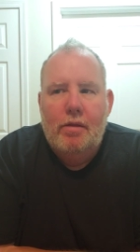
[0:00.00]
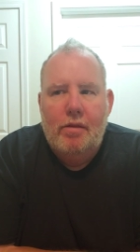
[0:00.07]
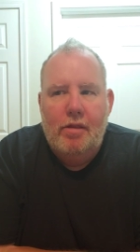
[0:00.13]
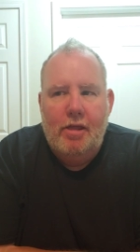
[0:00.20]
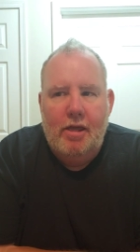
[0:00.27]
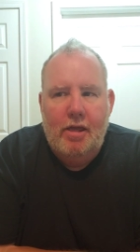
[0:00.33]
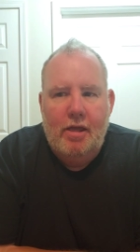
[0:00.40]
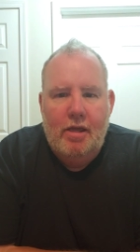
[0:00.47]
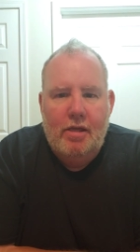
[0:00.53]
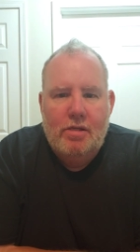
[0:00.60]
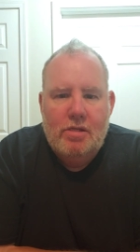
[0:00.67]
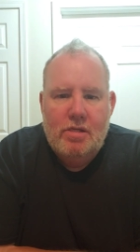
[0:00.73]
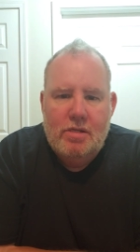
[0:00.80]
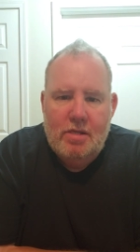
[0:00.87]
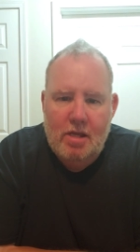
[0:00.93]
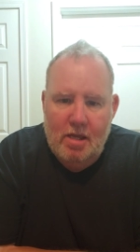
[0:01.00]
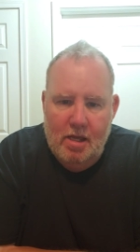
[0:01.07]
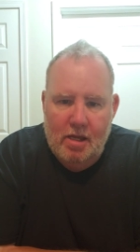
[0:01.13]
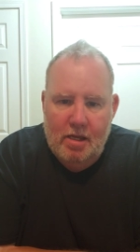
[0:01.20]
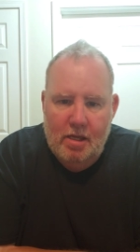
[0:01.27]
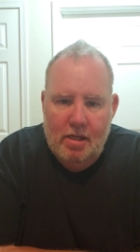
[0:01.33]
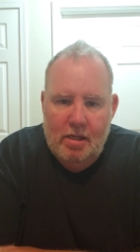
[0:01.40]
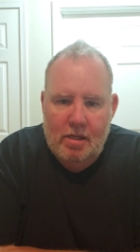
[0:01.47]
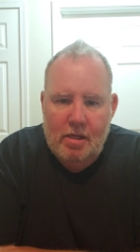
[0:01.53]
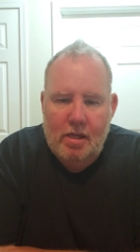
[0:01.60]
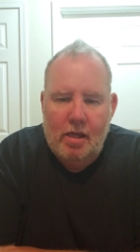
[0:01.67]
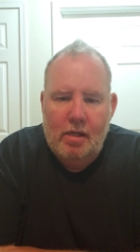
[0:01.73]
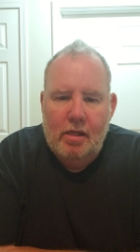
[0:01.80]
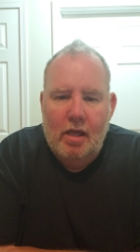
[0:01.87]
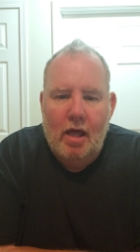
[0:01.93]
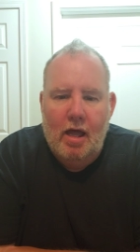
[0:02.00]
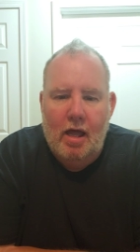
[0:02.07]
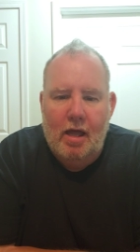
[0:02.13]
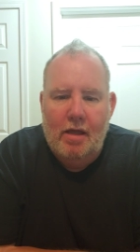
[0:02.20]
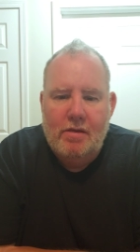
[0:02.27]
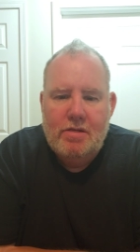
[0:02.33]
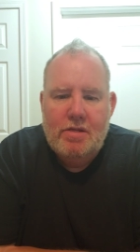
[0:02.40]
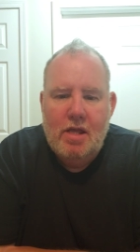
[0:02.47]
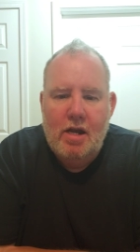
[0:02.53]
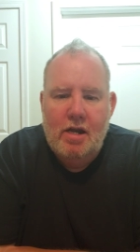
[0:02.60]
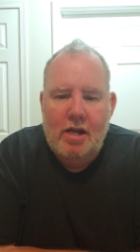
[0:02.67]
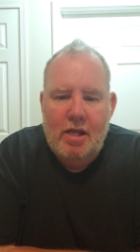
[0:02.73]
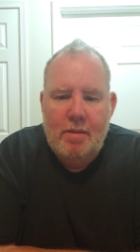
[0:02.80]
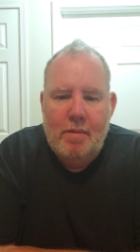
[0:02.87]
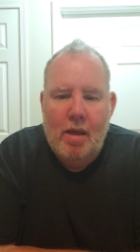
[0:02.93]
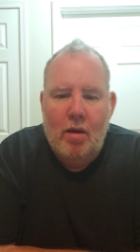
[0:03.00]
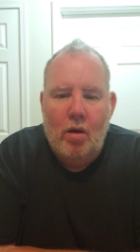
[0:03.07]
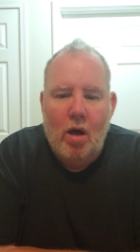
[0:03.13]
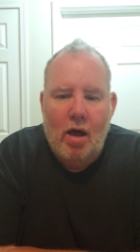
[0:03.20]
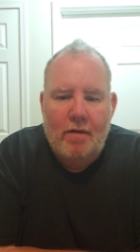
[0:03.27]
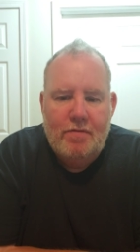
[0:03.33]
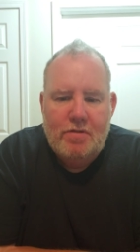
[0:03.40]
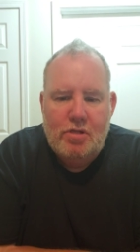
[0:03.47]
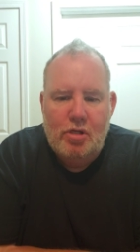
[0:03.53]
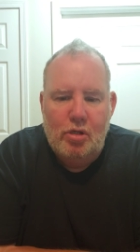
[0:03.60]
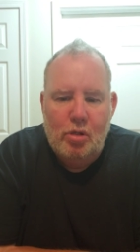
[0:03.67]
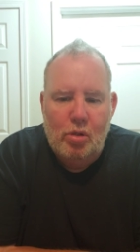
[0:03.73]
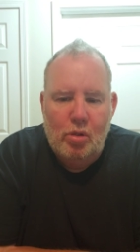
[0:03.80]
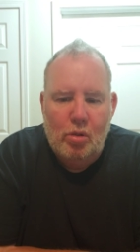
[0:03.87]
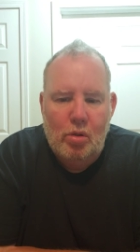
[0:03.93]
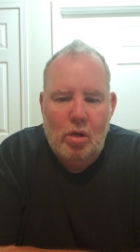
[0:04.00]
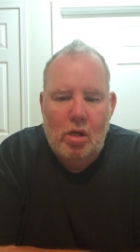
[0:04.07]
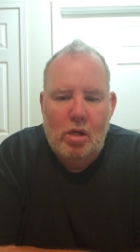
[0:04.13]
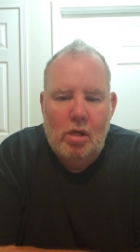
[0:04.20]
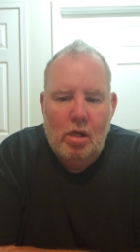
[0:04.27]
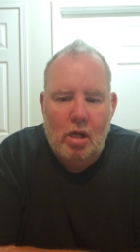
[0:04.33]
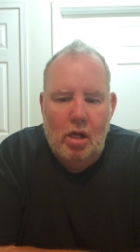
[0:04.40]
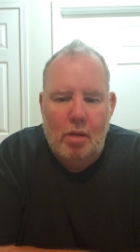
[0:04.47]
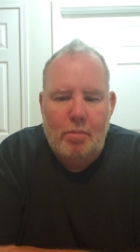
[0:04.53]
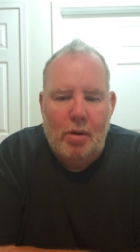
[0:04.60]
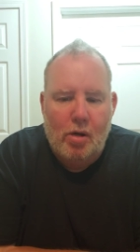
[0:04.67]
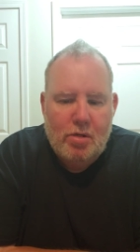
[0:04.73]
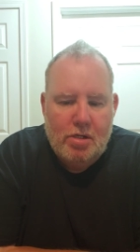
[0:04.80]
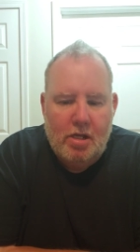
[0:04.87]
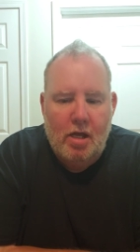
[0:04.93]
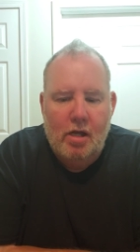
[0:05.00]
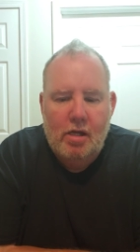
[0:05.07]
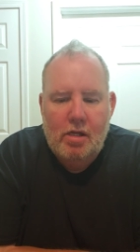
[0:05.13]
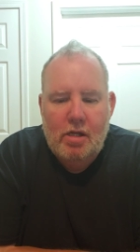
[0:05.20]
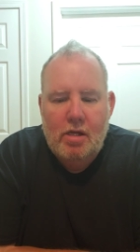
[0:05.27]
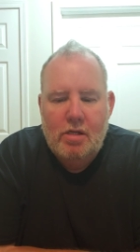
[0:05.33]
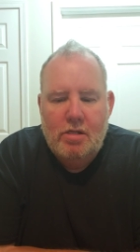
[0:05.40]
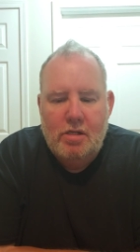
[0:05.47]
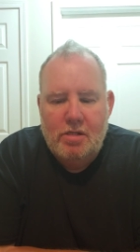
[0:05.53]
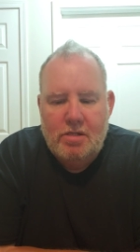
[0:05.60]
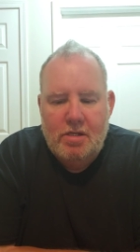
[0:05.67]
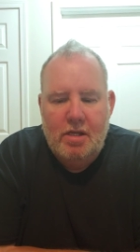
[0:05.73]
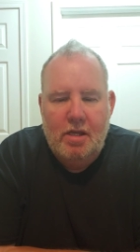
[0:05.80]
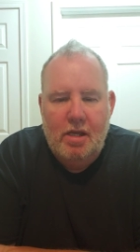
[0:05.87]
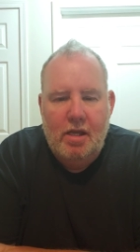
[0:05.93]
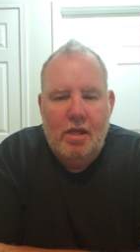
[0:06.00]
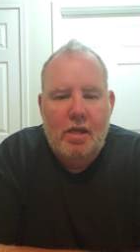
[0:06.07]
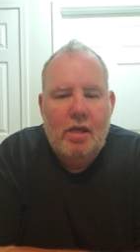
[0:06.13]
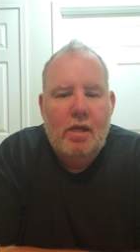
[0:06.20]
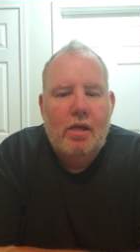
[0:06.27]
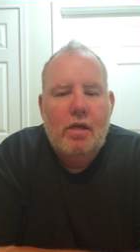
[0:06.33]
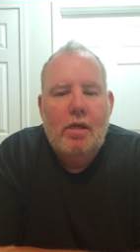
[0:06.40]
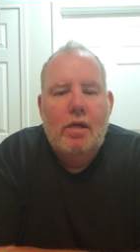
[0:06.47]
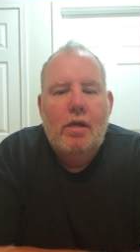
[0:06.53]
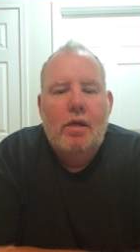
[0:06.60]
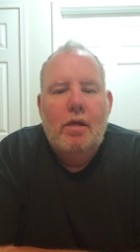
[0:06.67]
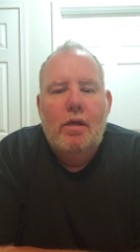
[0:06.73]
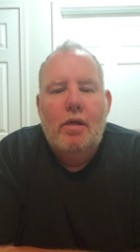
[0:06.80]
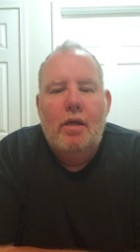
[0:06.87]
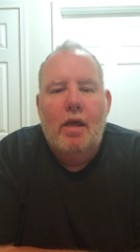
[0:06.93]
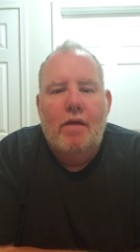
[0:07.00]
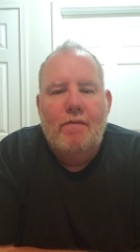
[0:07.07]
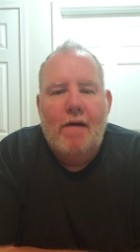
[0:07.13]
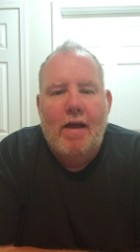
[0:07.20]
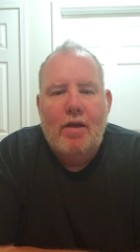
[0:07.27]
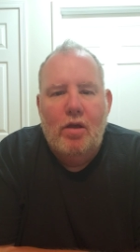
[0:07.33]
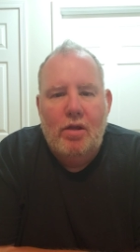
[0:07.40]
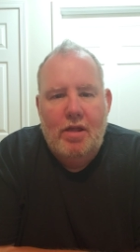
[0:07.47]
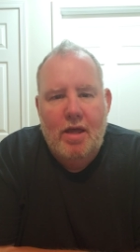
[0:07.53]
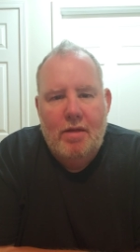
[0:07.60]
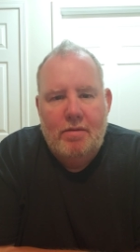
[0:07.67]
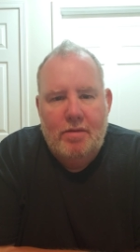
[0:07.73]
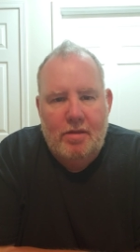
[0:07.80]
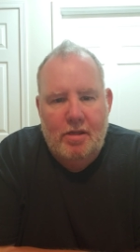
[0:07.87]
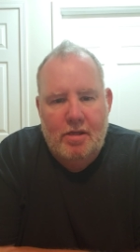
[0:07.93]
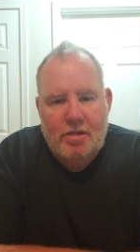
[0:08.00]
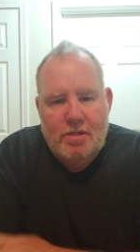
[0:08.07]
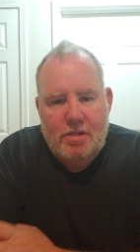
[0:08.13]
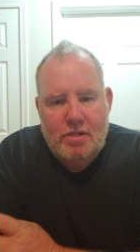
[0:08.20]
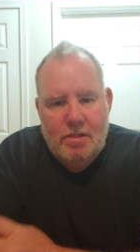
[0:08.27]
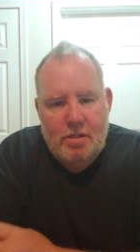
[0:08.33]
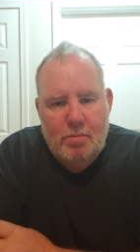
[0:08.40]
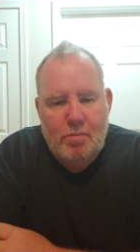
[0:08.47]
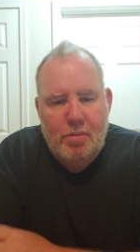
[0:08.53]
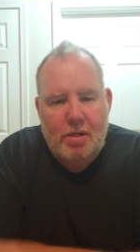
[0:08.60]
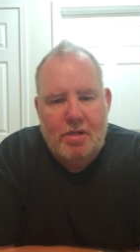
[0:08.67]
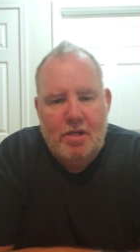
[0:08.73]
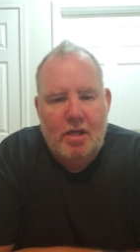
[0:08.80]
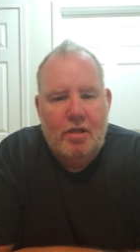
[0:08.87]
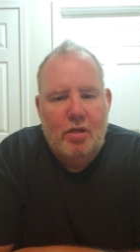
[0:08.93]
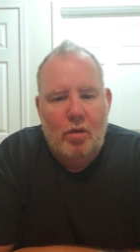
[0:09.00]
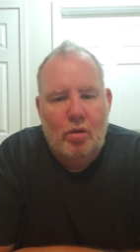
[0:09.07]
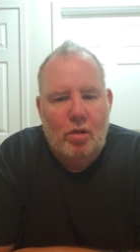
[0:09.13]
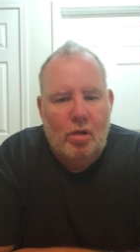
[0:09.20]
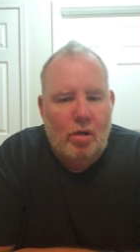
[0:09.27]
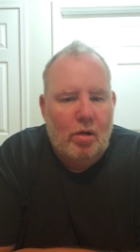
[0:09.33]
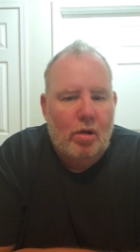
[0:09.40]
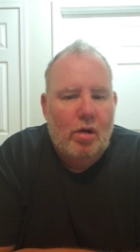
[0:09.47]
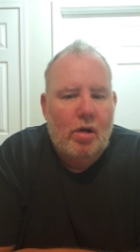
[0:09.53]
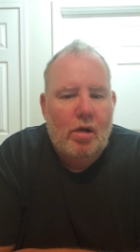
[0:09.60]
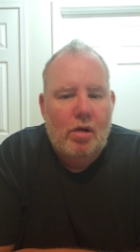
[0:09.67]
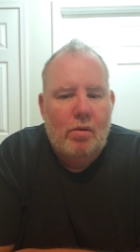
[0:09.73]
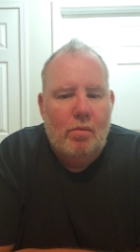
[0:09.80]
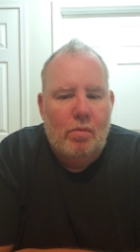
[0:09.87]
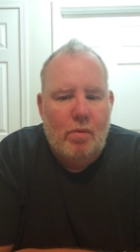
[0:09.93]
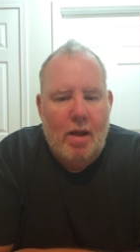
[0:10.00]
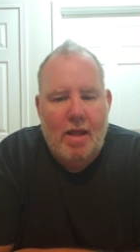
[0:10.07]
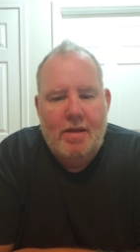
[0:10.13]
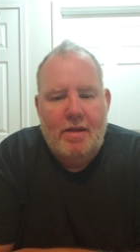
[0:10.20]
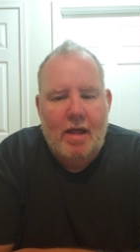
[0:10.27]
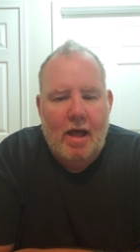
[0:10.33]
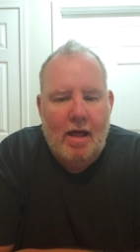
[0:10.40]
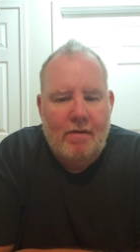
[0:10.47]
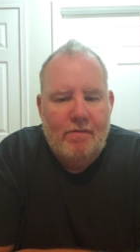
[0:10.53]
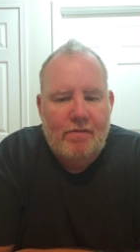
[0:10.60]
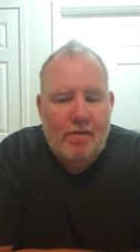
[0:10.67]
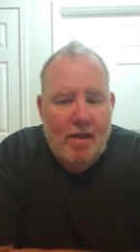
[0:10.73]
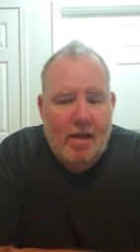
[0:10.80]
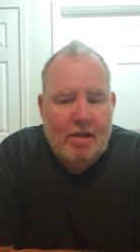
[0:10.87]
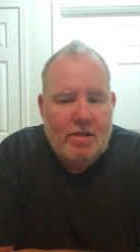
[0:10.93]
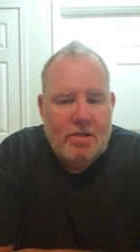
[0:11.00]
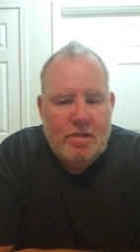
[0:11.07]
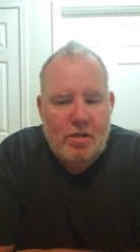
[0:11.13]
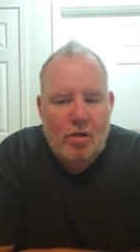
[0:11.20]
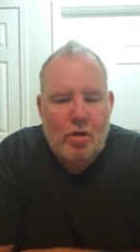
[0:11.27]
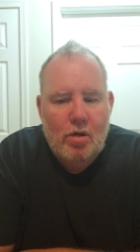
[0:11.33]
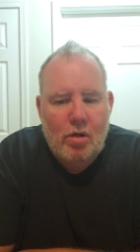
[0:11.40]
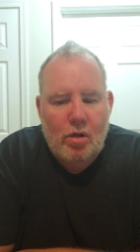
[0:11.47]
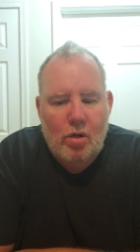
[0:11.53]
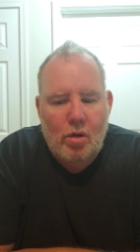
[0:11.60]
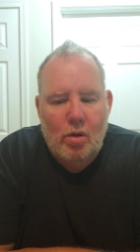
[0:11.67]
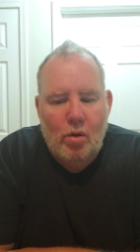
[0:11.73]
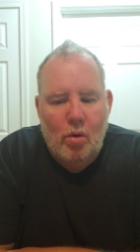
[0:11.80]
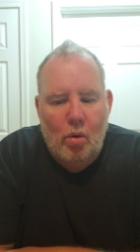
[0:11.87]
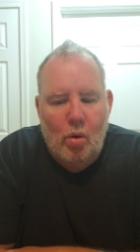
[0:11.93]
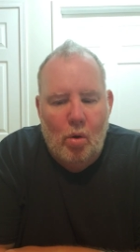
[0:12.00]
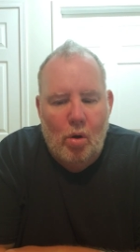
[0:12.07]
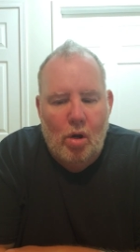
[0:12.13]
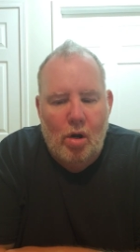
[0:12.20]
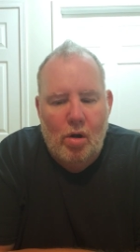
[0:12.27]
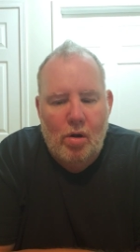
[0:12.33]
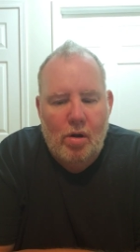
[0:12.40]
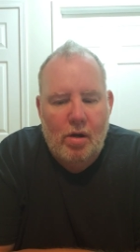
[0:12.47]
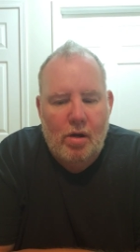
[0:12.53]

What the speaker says: The SIG, I sent an email off to Barska to see if I could get this particular red dot fixed, or